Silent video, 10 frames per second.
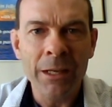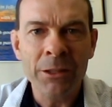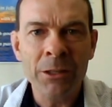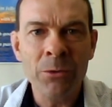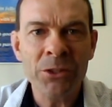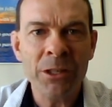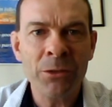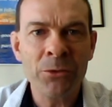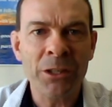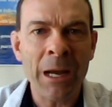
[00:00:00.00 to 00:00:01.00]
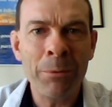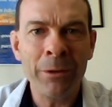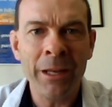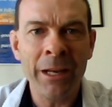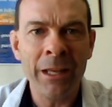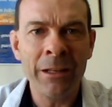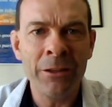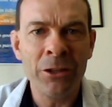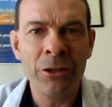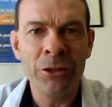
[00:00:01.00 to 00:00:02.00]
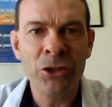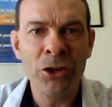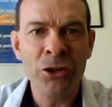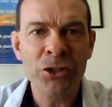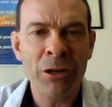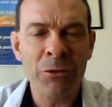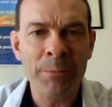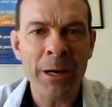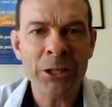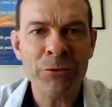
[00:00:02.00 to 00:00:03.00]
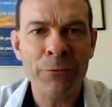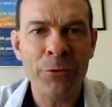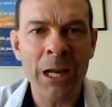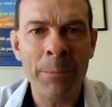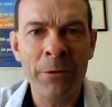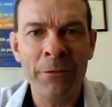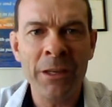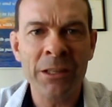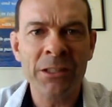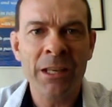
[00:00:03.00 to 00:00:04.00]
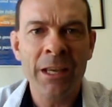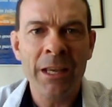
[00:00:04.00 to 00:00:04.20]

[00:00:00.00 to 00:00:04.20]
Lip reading: there was a couple in a church that I was pastoring for a couple of years,